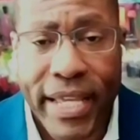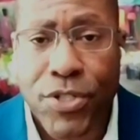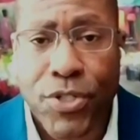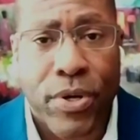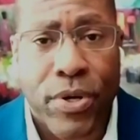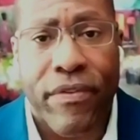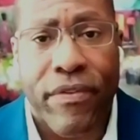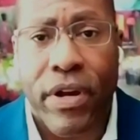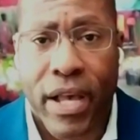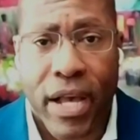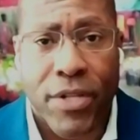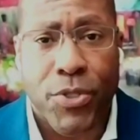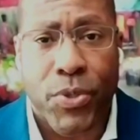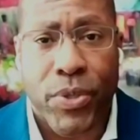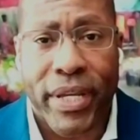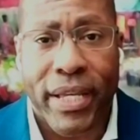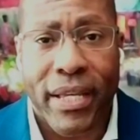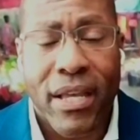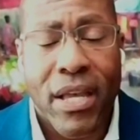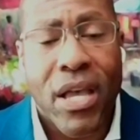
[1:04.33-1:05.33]
in the history of our
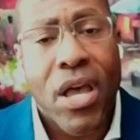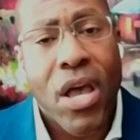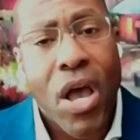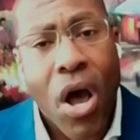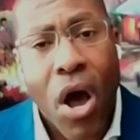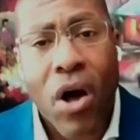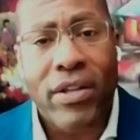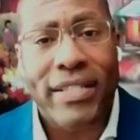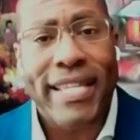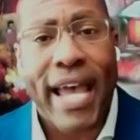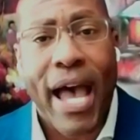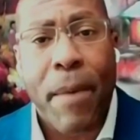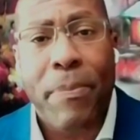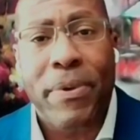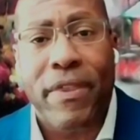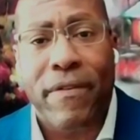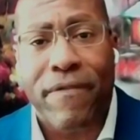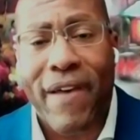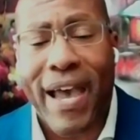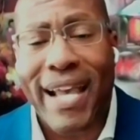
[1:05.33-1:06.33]
country, on
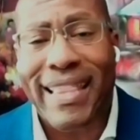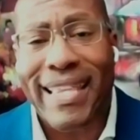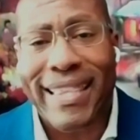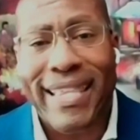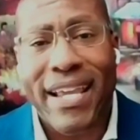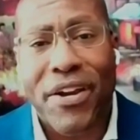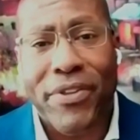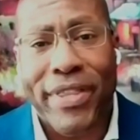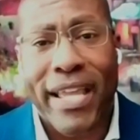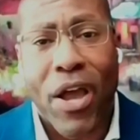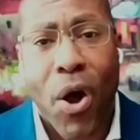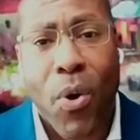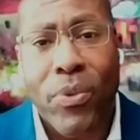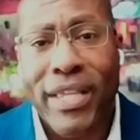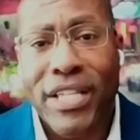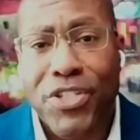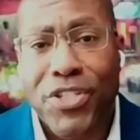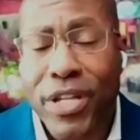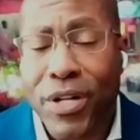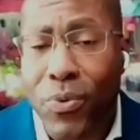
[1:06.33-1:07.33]
top of the fact that they're the
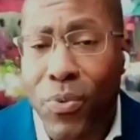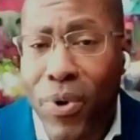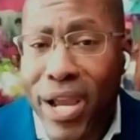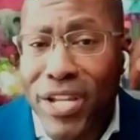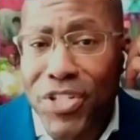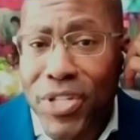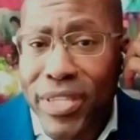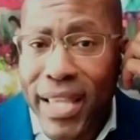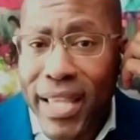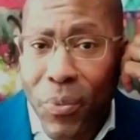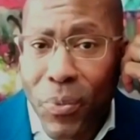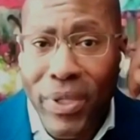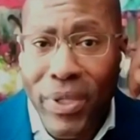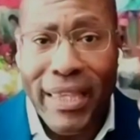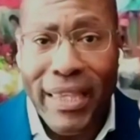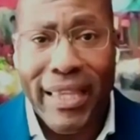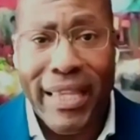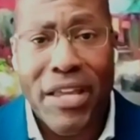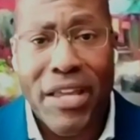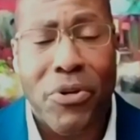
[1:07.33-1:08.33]
only generation that
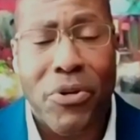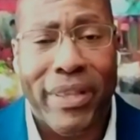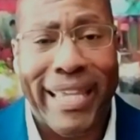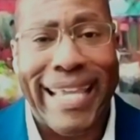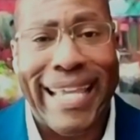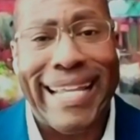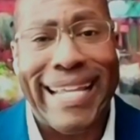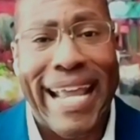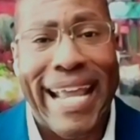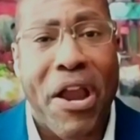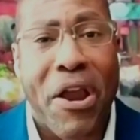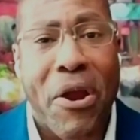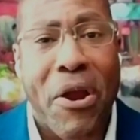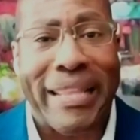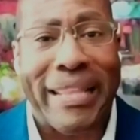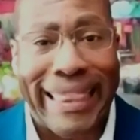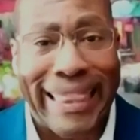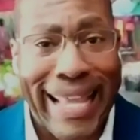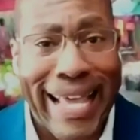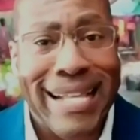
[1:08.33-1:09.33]
will literally
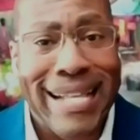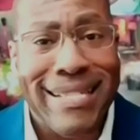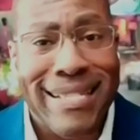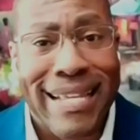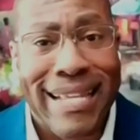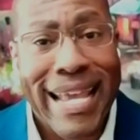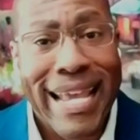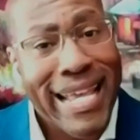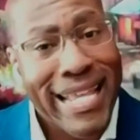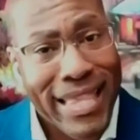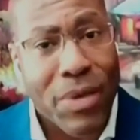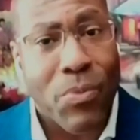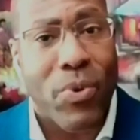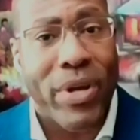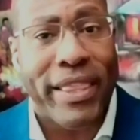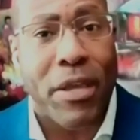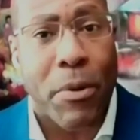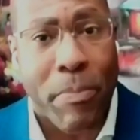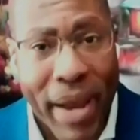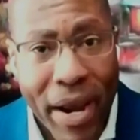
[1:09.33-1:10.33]
inherit less than
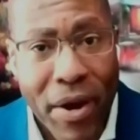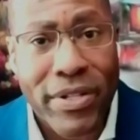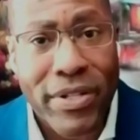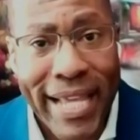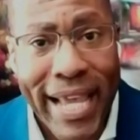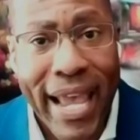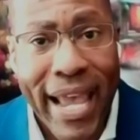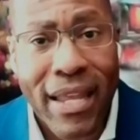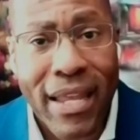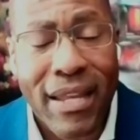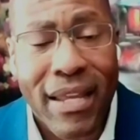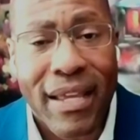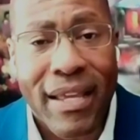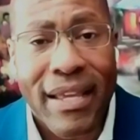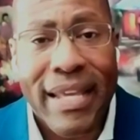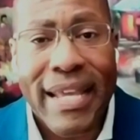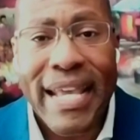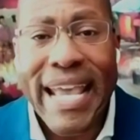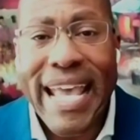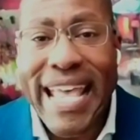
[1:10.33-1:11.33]
what their parents had,
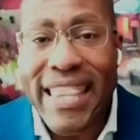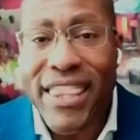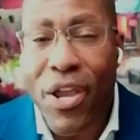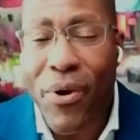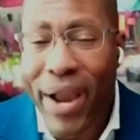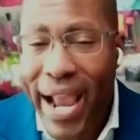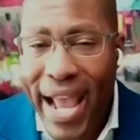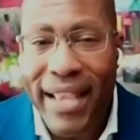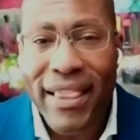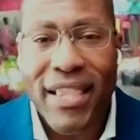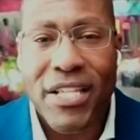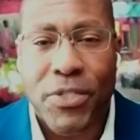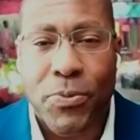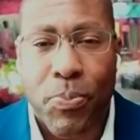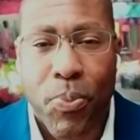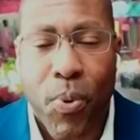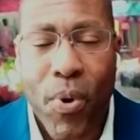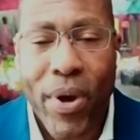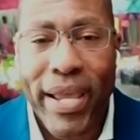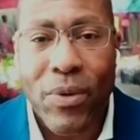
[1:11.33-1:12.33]
they're at
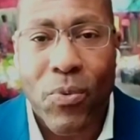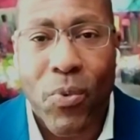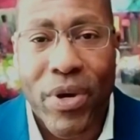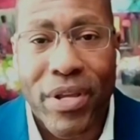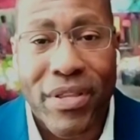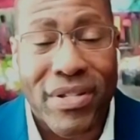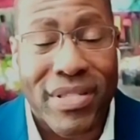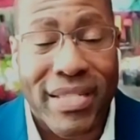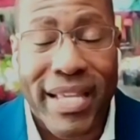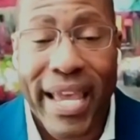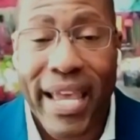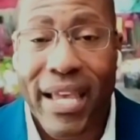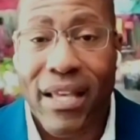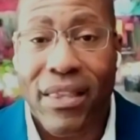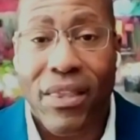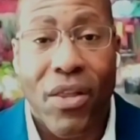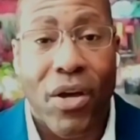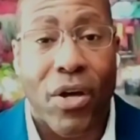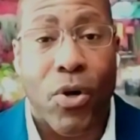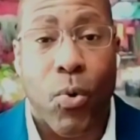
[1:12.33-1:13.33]
this point where they're
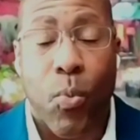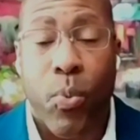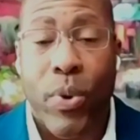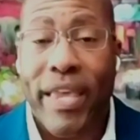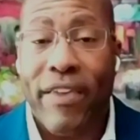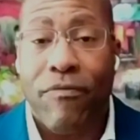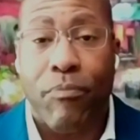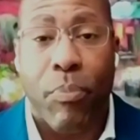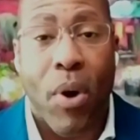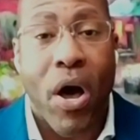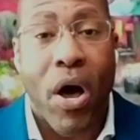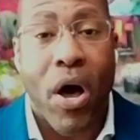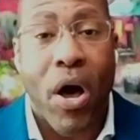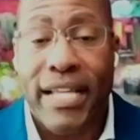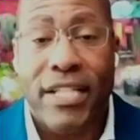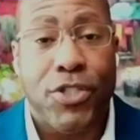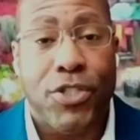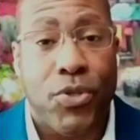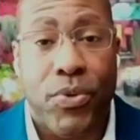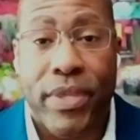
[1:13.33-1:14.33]
saying, look, we
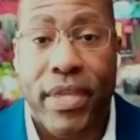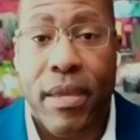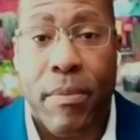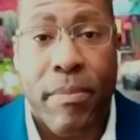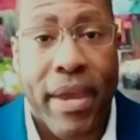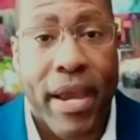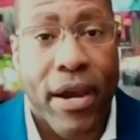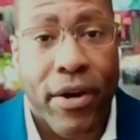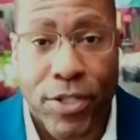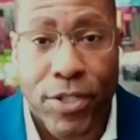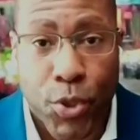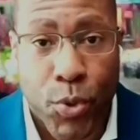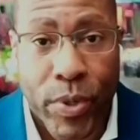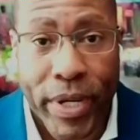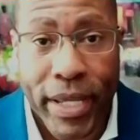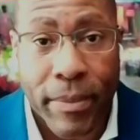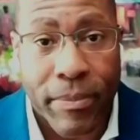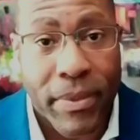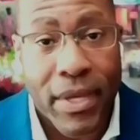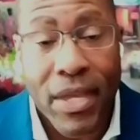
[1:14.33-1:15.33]
bought into the American
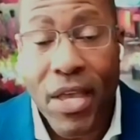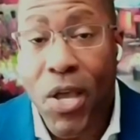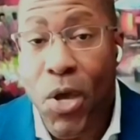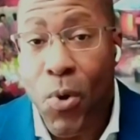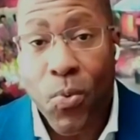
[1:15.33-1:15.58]
dream.